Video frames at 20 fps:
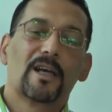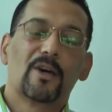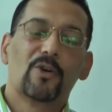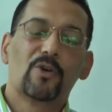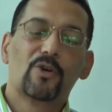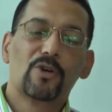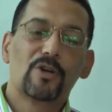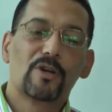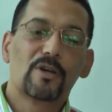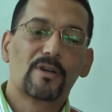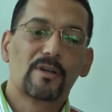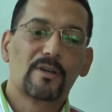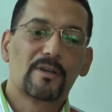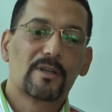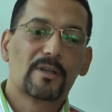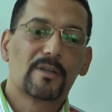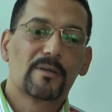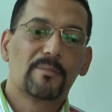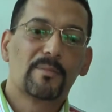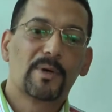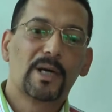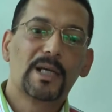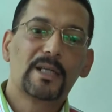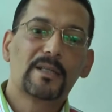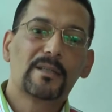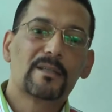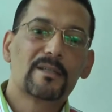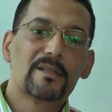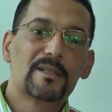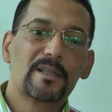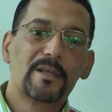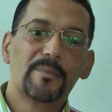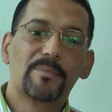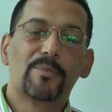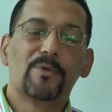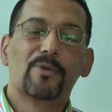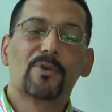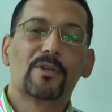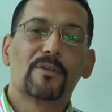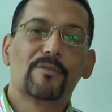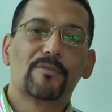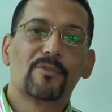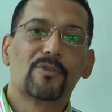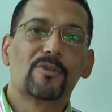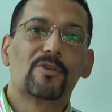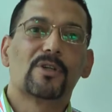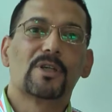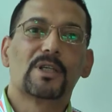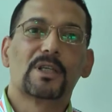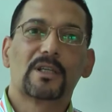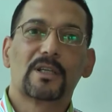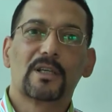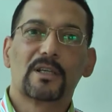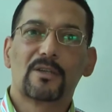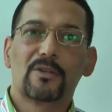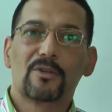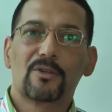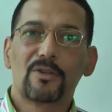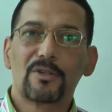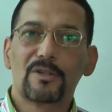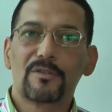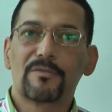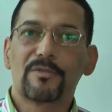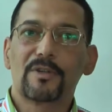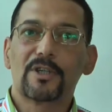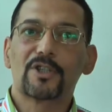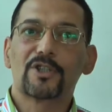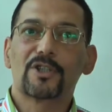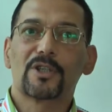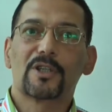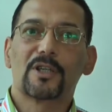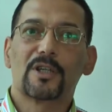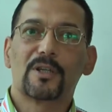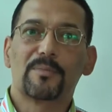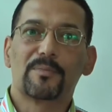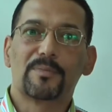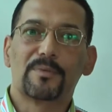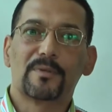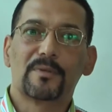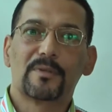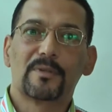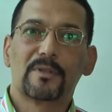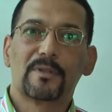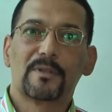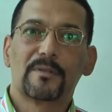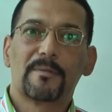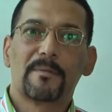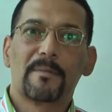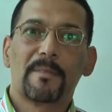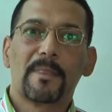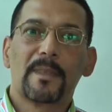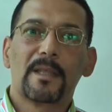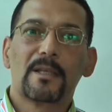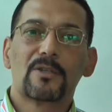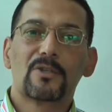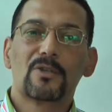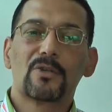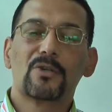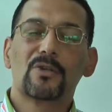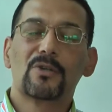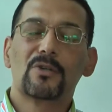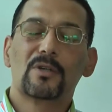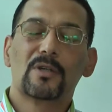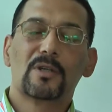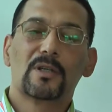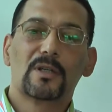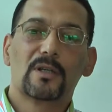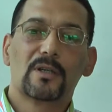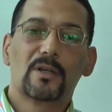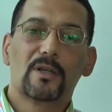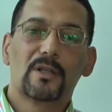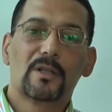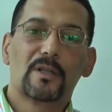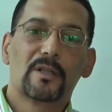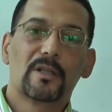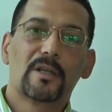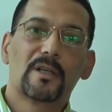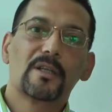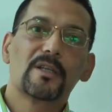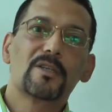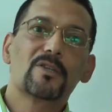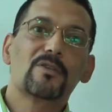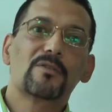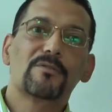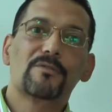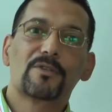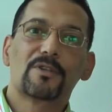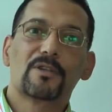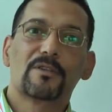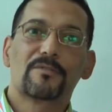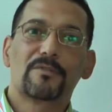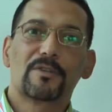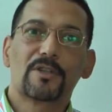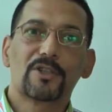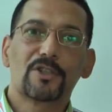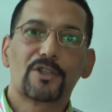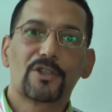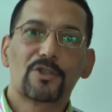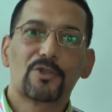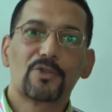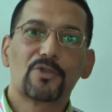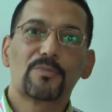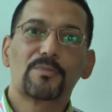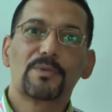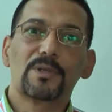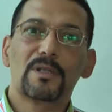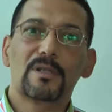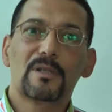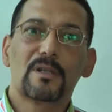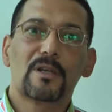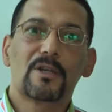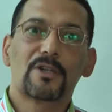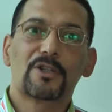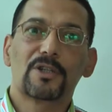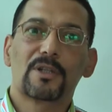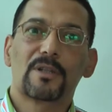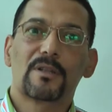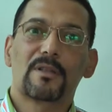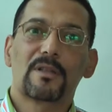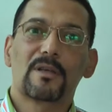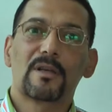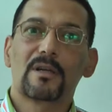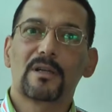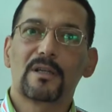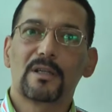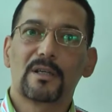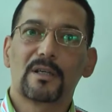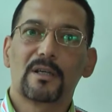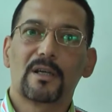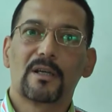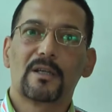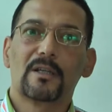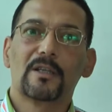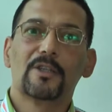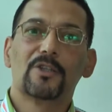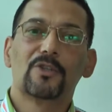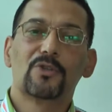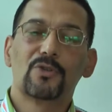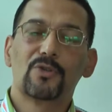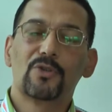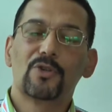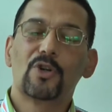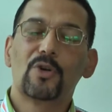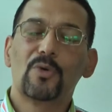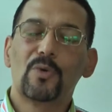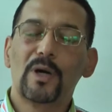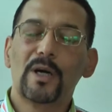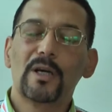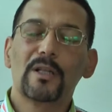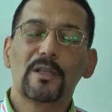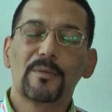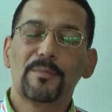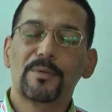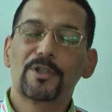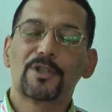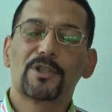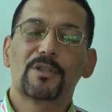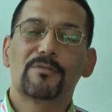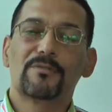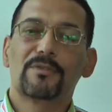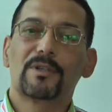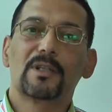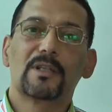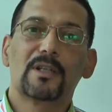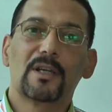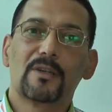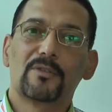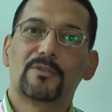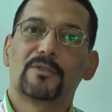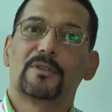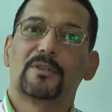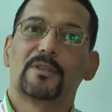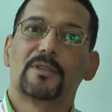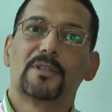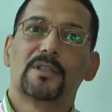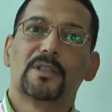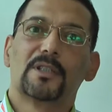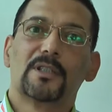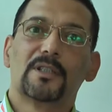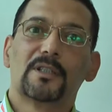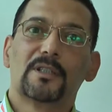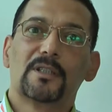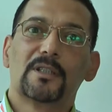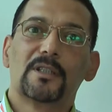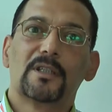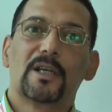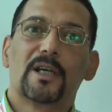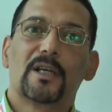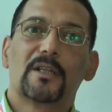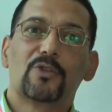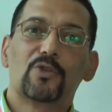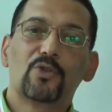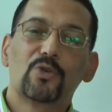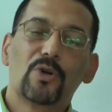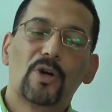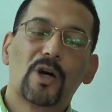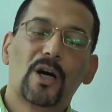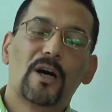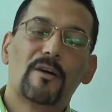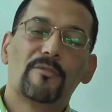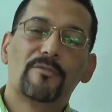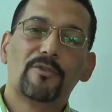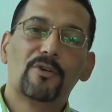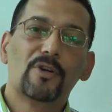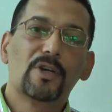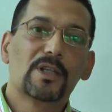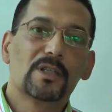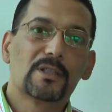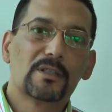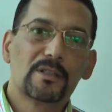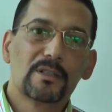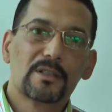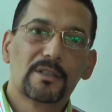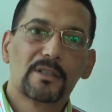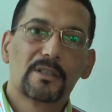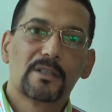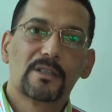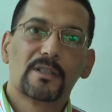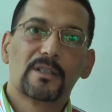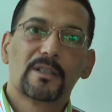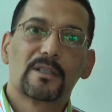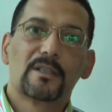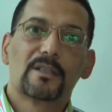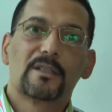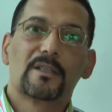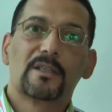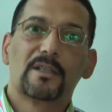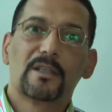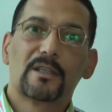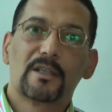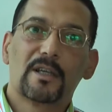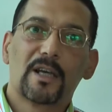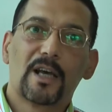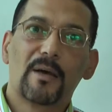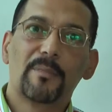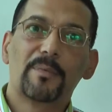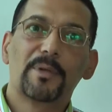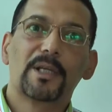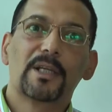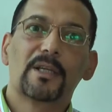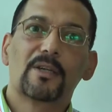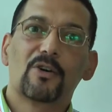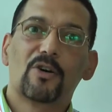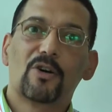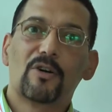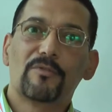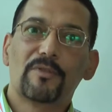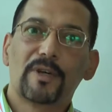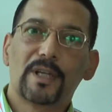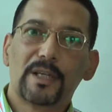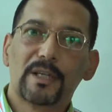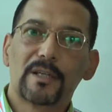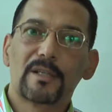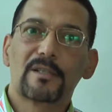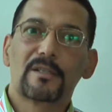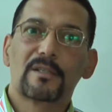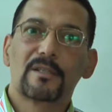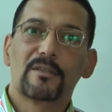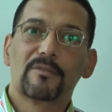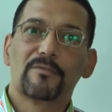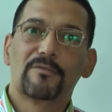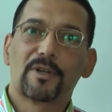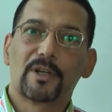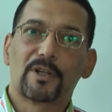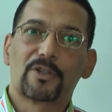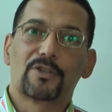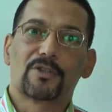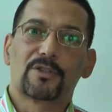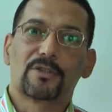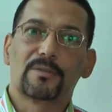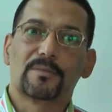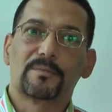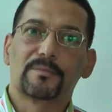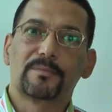or mild slip on the floor can cause fracture hip. So the reason for the fracture should be searched thoroughly to know why the patient fell down, to avoid the happening of a next fracture.